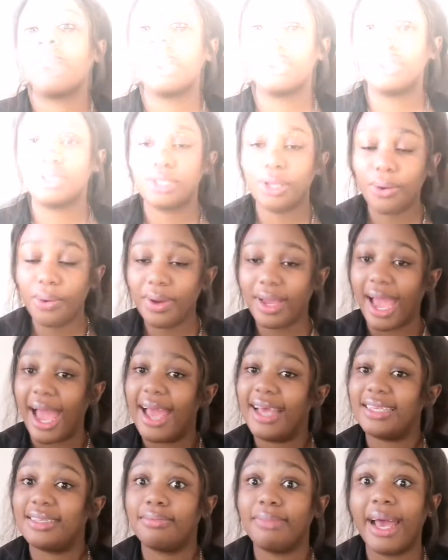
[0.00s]
So
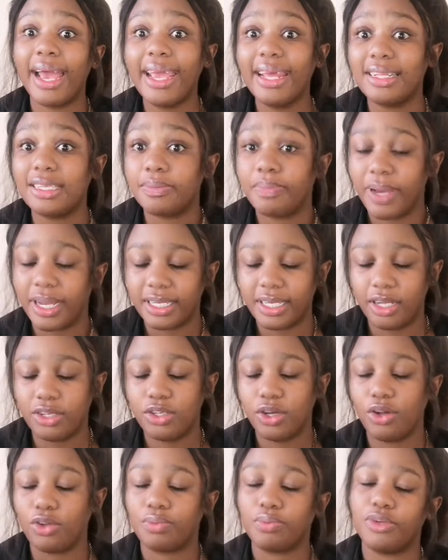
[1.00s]
guys, my inspector
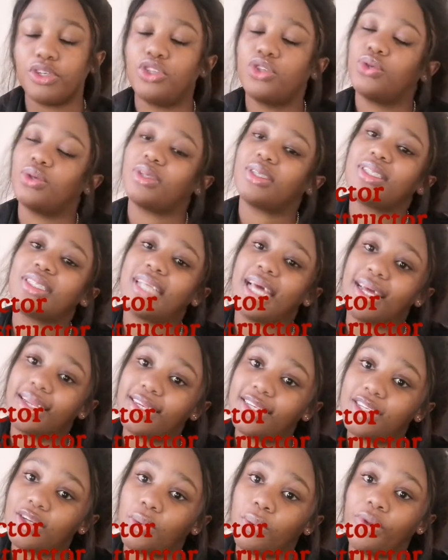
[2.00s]
told me to
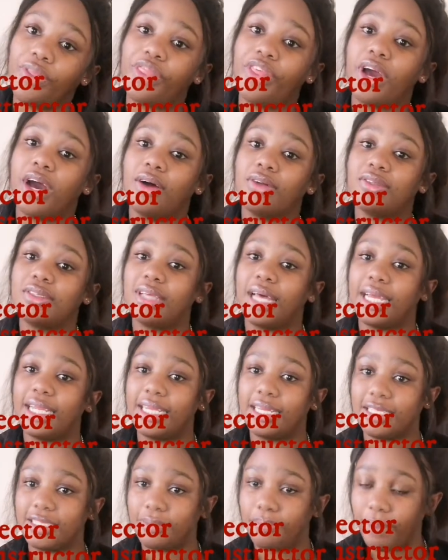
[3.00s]
start with the outside
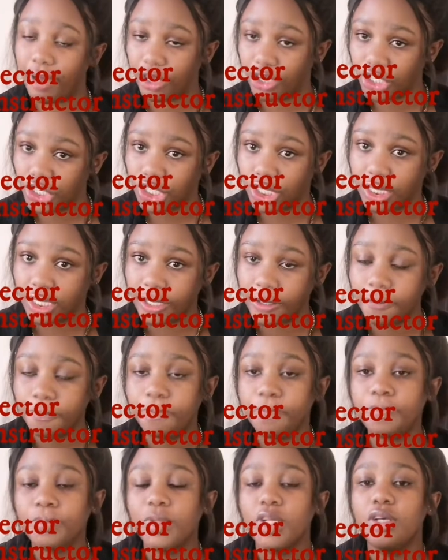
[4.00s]
inspection.
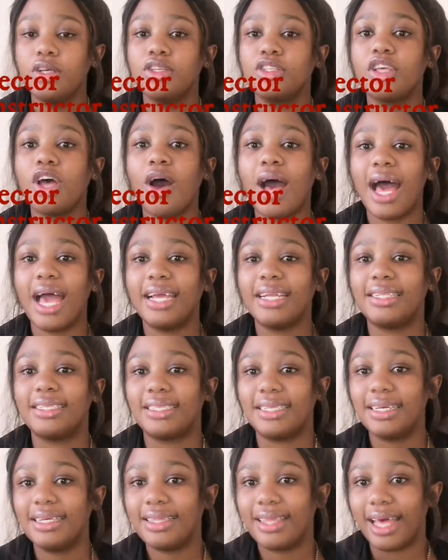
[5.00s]
So I
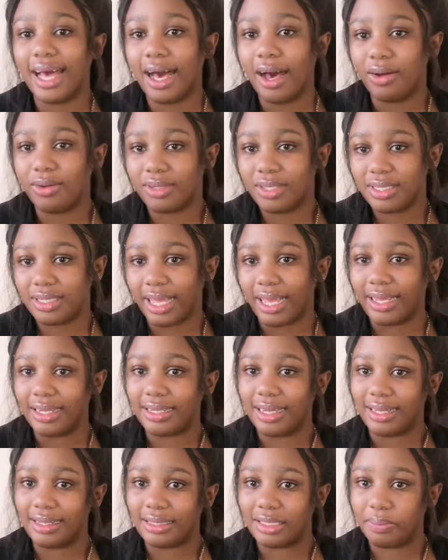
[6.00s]
did the
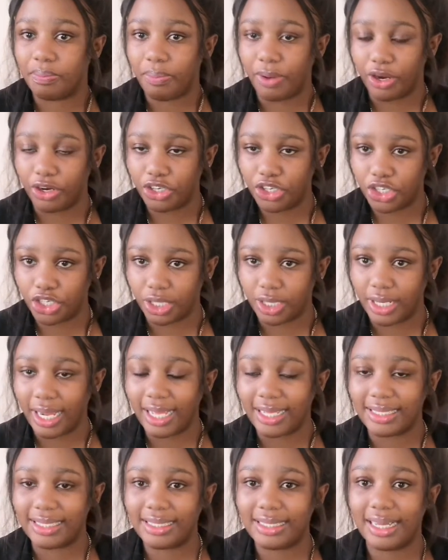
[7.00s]
outside inspection.
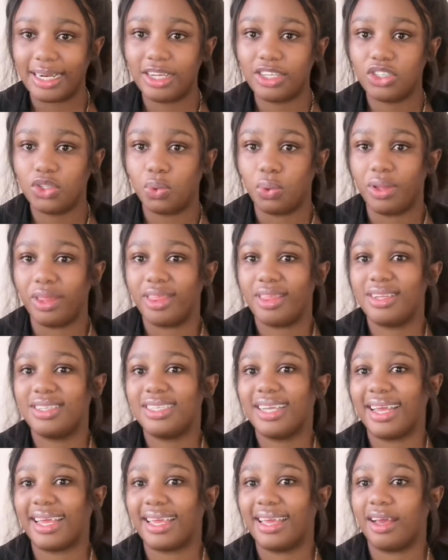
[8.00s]
I started with
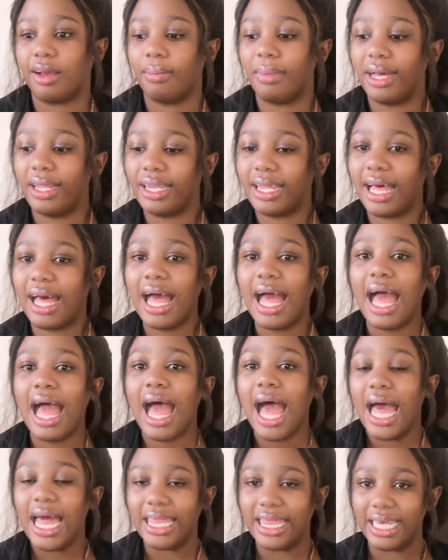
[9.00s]
checking whether
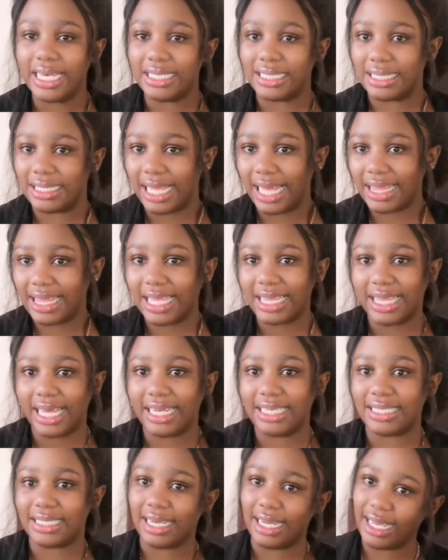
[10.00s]
there's nothing
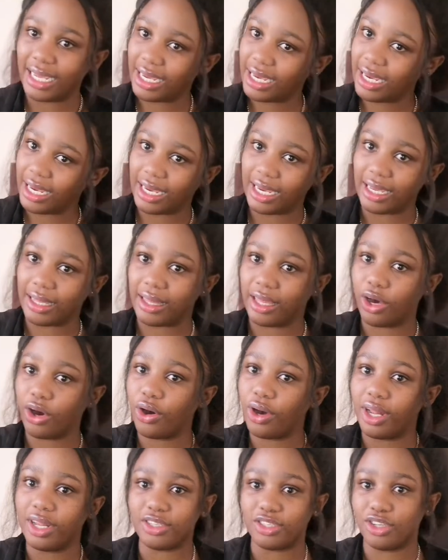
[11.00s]
that is leaking, the
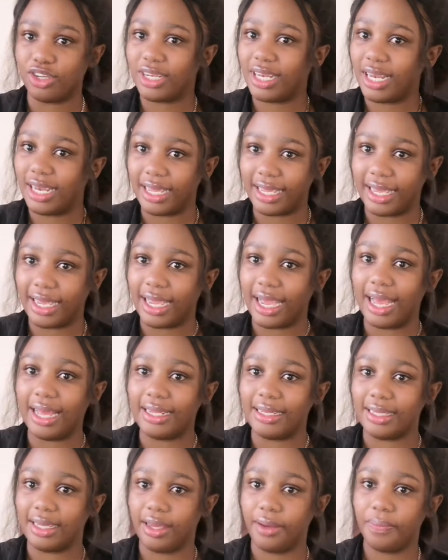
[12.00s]
oil is not leaking
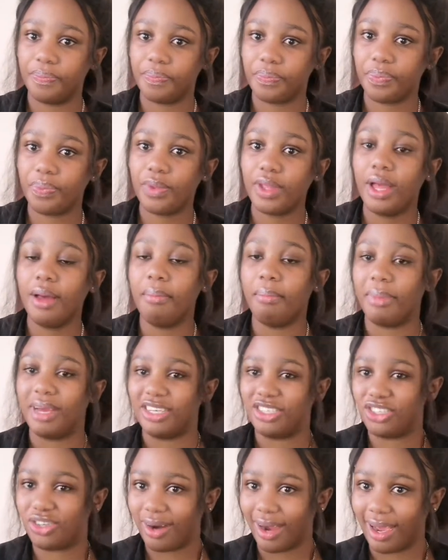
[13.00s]
under
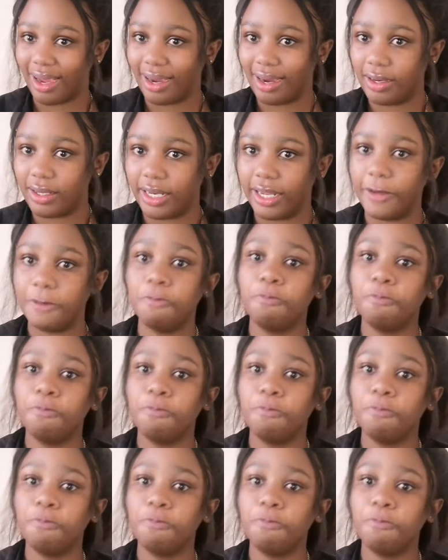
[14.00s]
my truck.